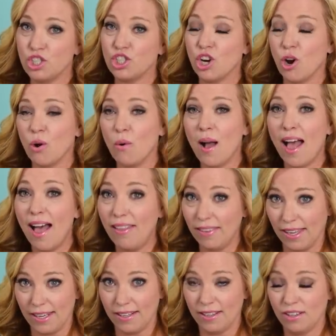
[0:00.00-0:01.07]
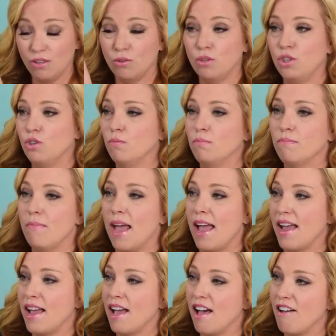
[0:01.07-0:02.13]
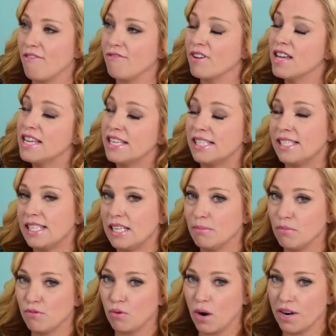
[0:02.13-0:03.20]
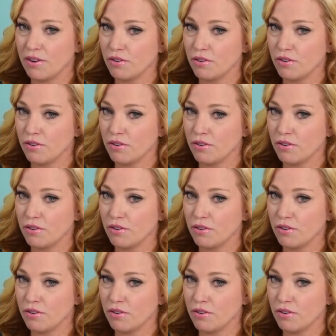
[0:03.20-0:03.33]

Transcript: Jo Ellen, who you may have seen before.